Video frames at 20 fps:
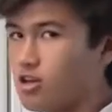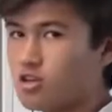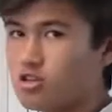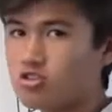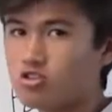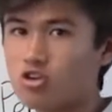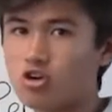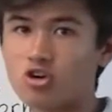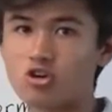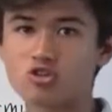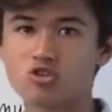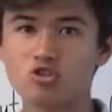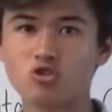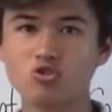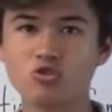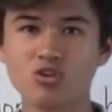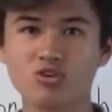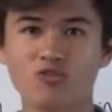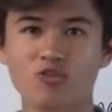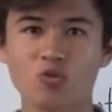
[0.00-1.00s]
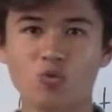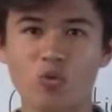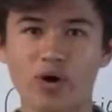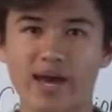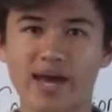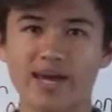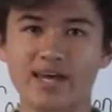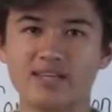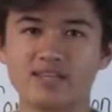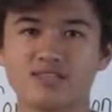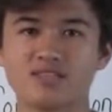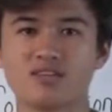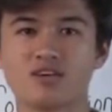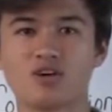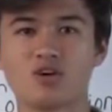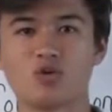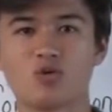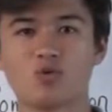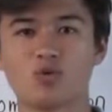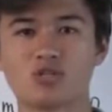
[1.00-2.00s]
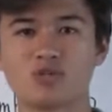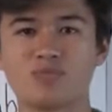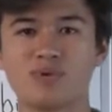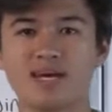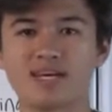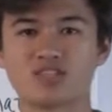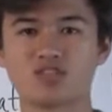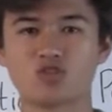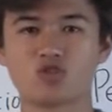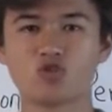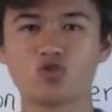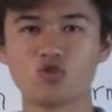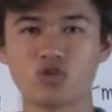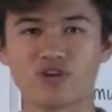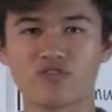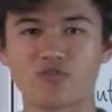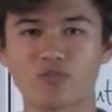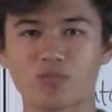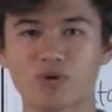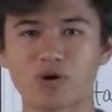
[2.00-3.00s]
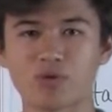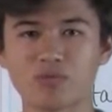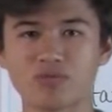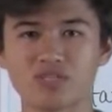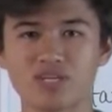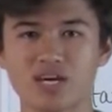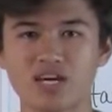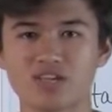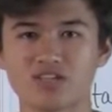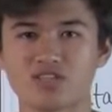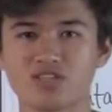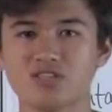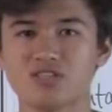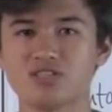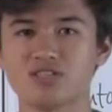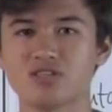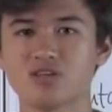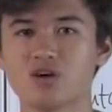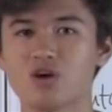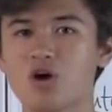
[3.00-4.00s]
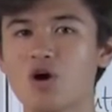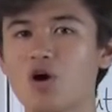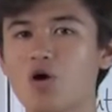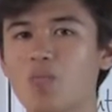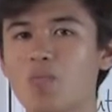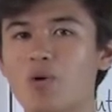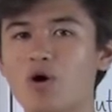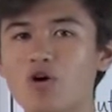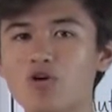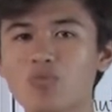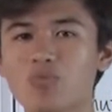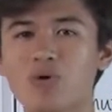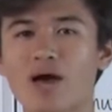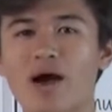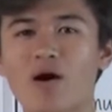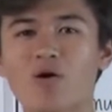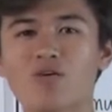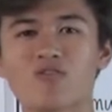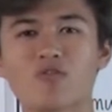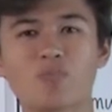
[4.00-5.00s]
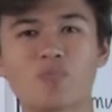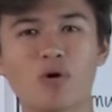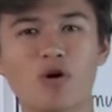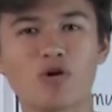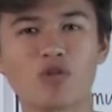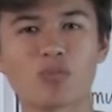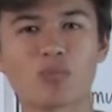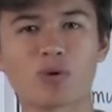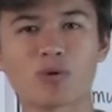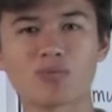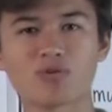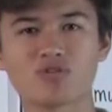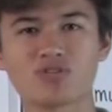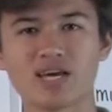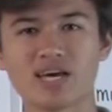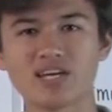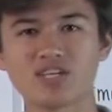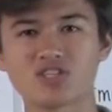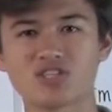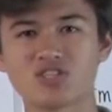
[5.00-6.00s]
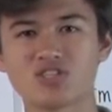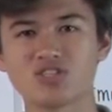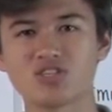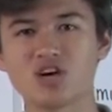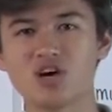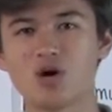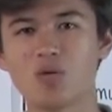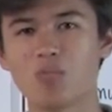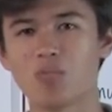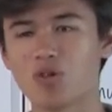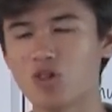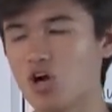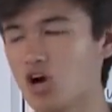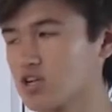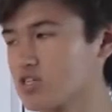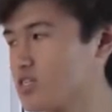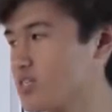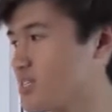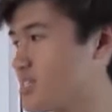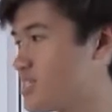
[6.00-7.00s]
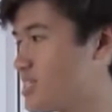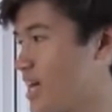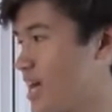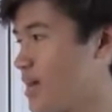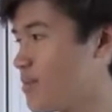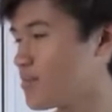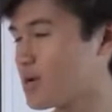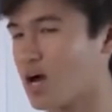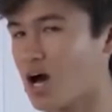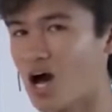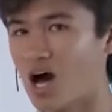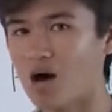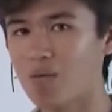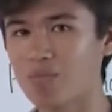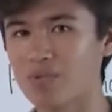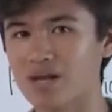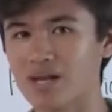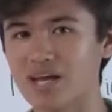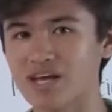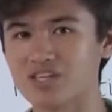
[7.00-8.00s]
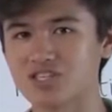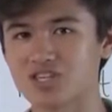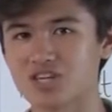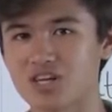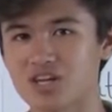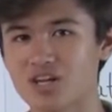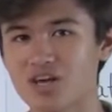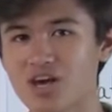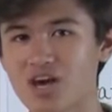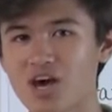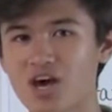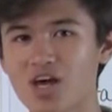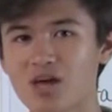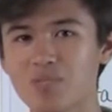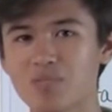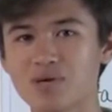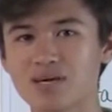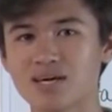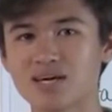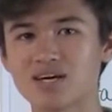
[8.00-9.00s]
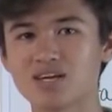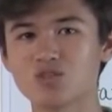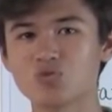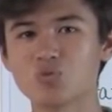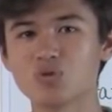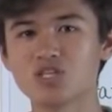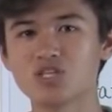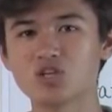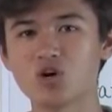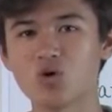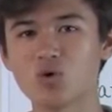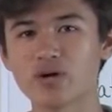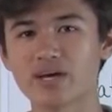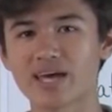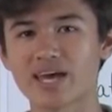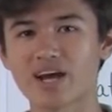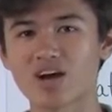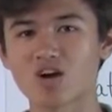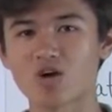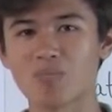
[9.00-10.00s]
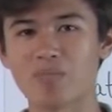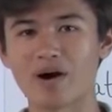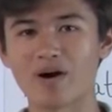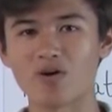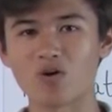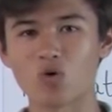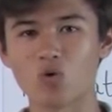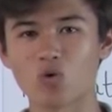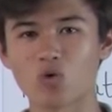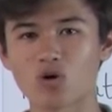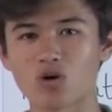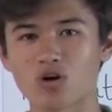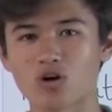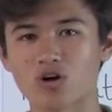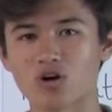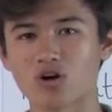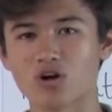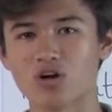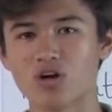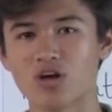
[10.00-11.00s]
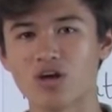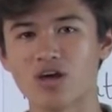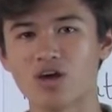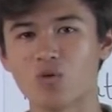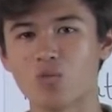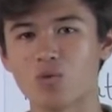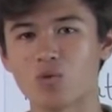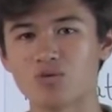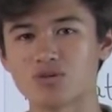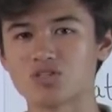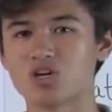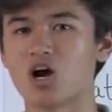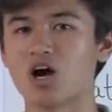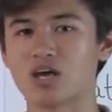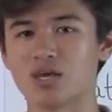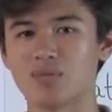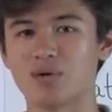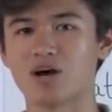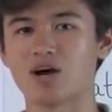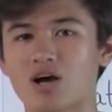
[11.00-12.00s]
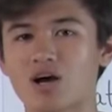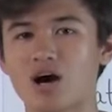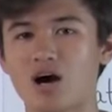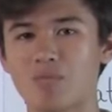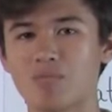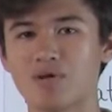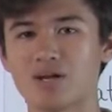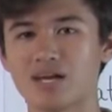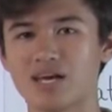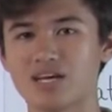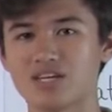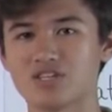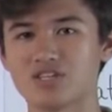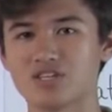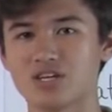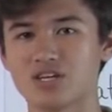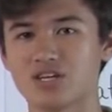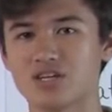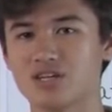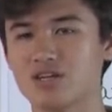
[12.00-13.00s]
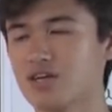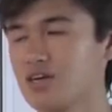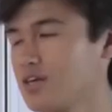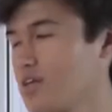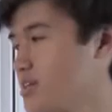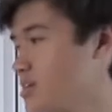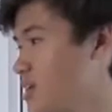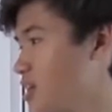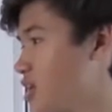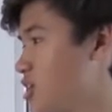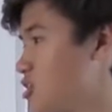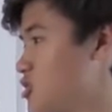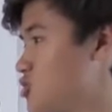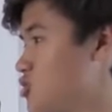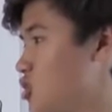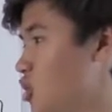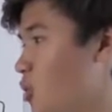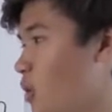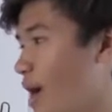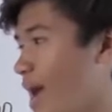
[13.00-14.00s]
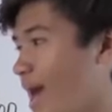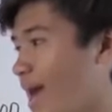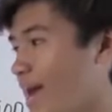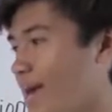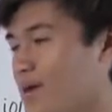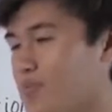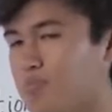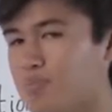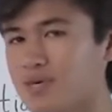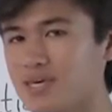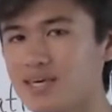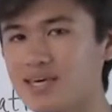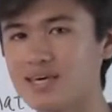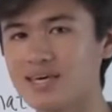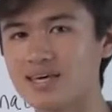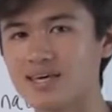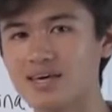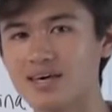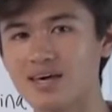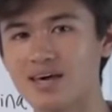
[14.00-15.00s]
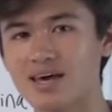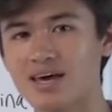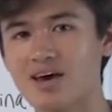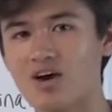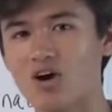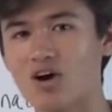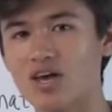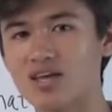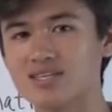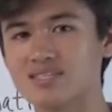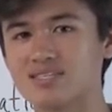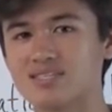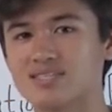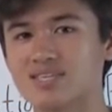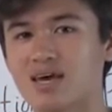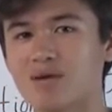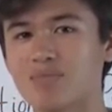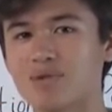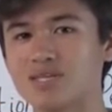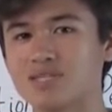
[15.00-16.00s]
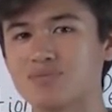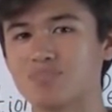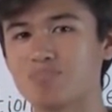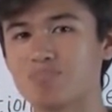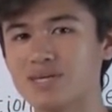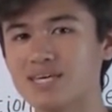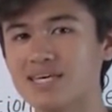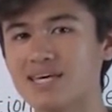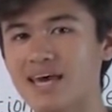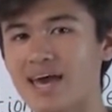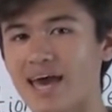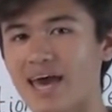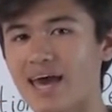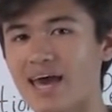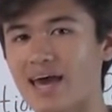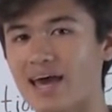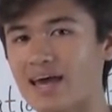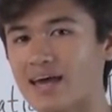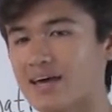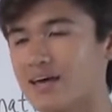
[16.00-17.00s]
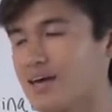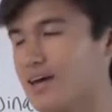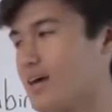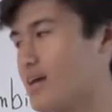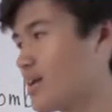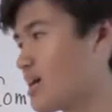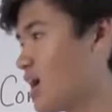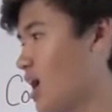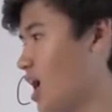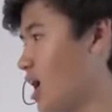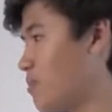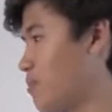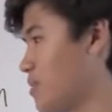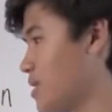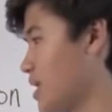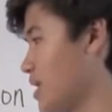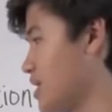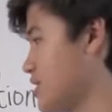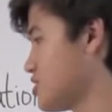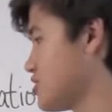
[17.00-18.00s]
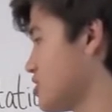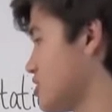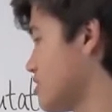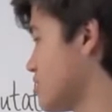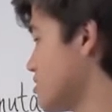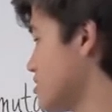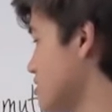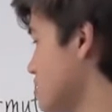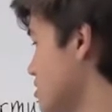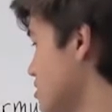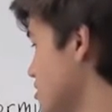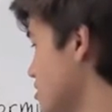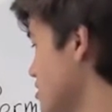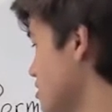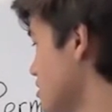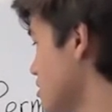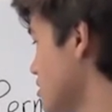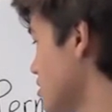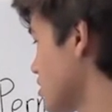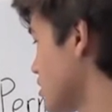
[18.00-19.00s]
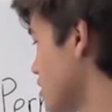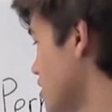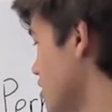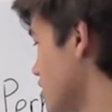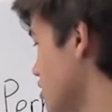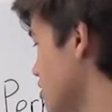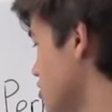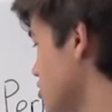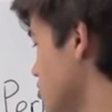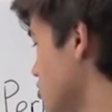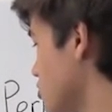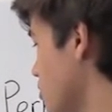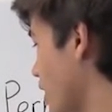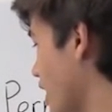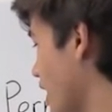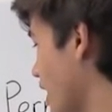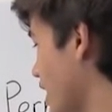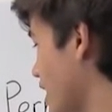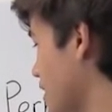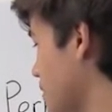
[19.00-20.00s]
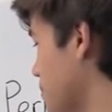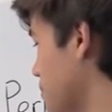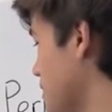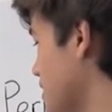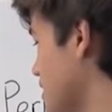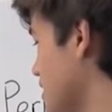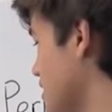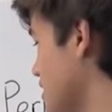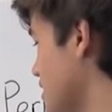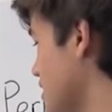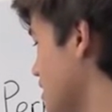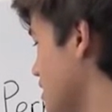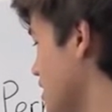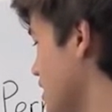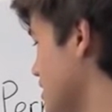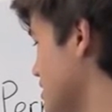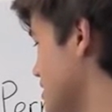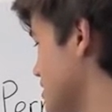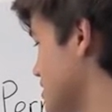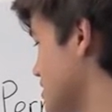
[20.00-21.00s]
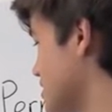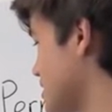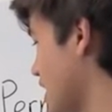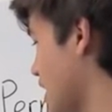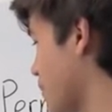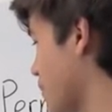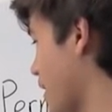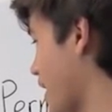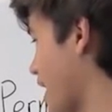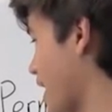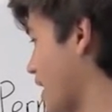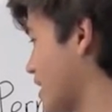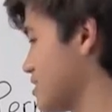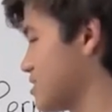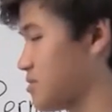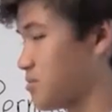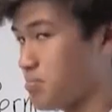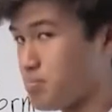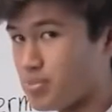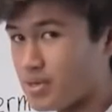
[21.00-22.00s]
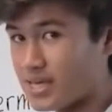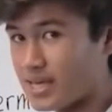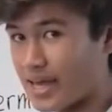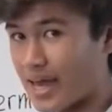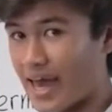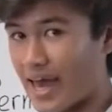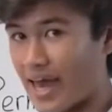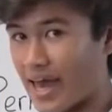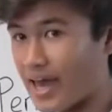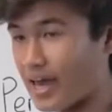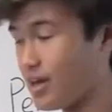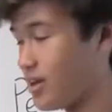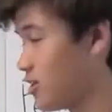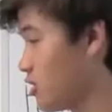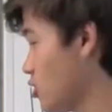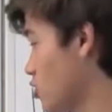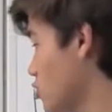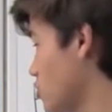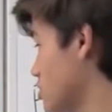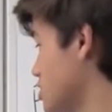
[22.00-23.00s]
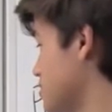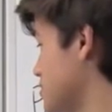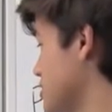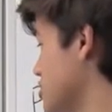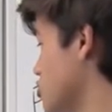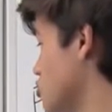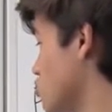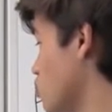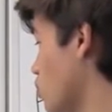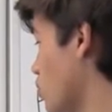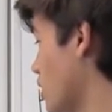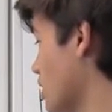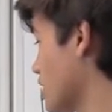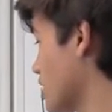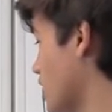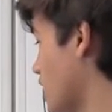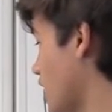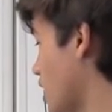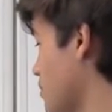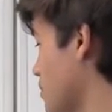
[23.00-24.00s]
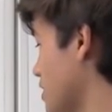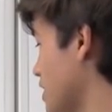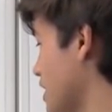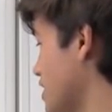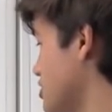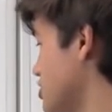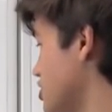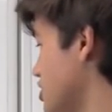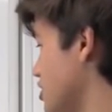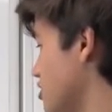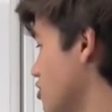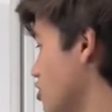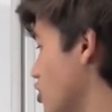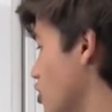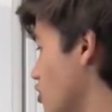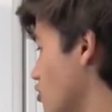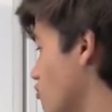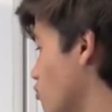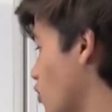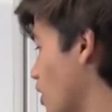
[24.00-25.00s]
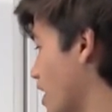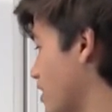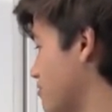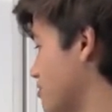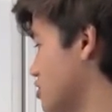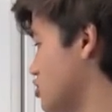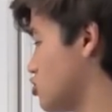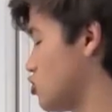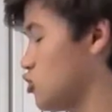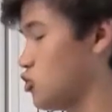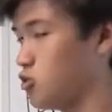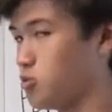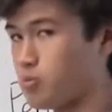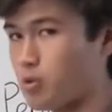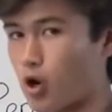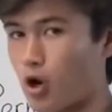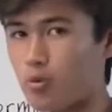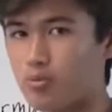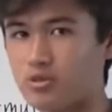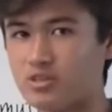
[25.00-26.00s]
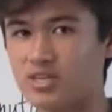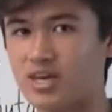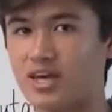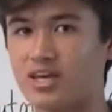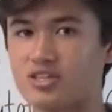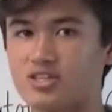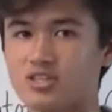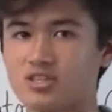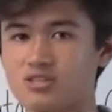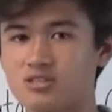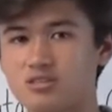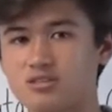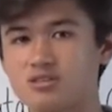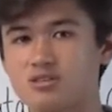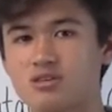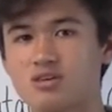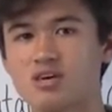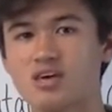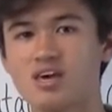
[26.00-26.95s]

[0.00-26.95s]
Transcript: So there are two different ways, which makes two different permutations. However, both permutations belong to the same combination because we don't care about order when we're talking combination. So AB is the same as BA in combination. So AB is the same as BA, which means there's one combination for every two permutations.